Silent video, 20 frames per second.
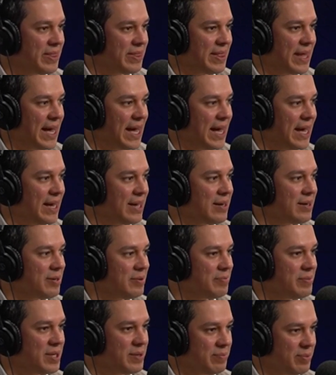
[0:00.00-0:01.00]
that
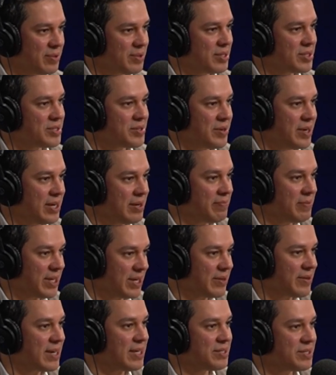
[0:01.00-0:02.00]
people are trained
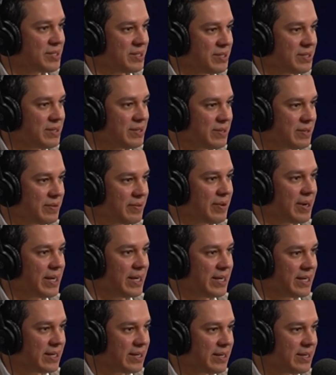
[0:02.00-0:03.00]
by Gretchen,
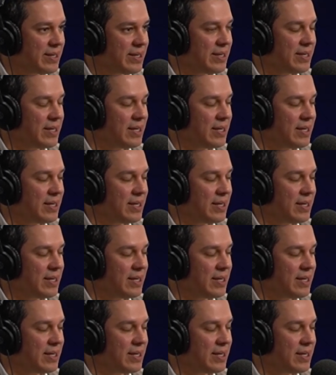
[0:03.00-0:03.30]
right?